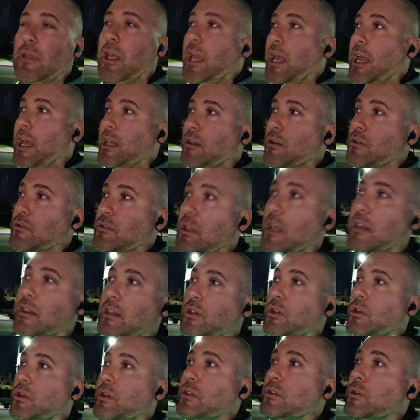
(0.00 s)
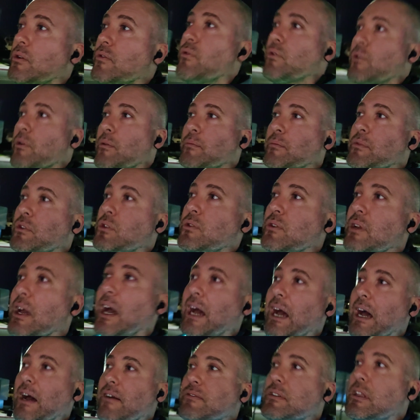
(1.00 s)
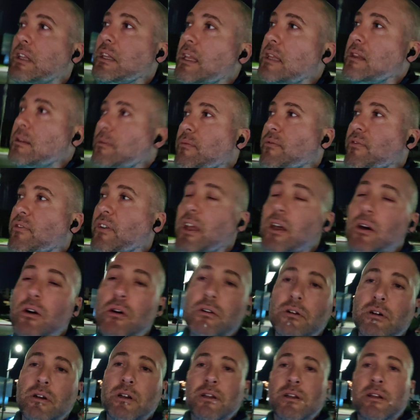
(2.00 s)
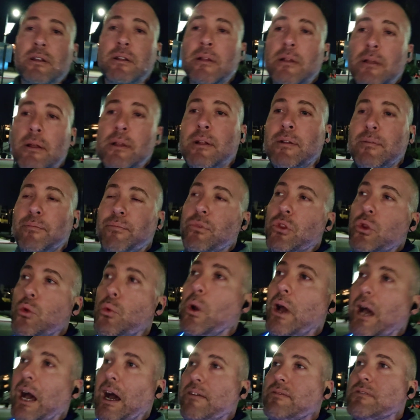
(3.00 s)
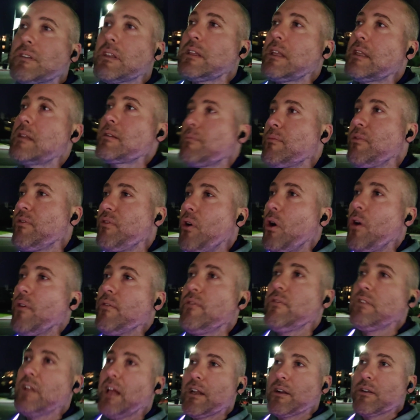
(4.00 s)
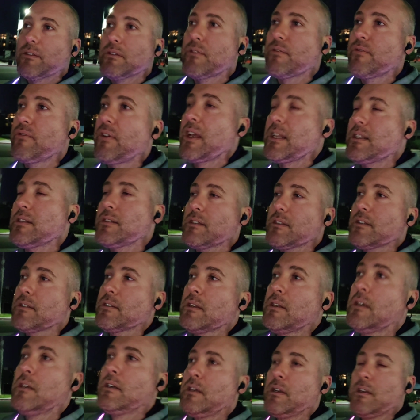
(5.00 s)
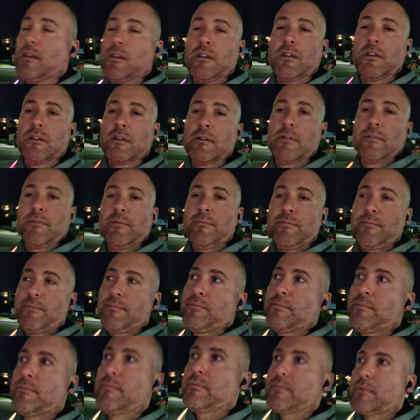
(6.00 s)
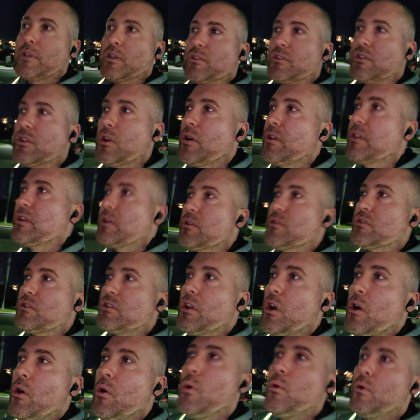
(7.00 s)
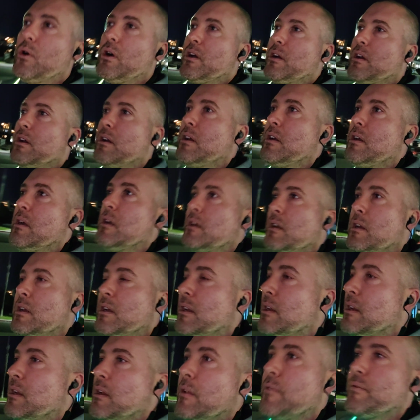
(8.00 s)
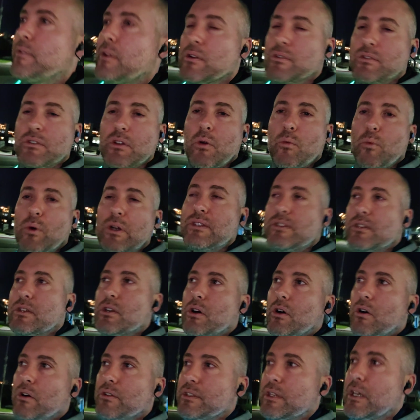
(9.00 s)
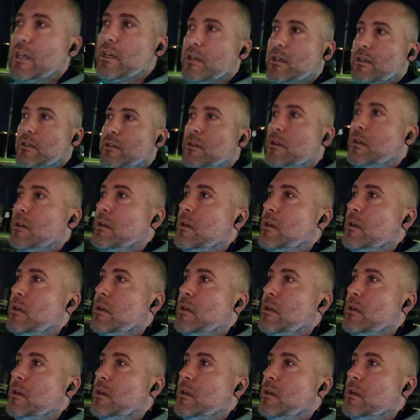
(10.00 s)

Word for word: And there's nothing you can do for them. You have to let them fail. You have to let them fall flat on their faces. There's no, there's no, there's no what's it called, uh,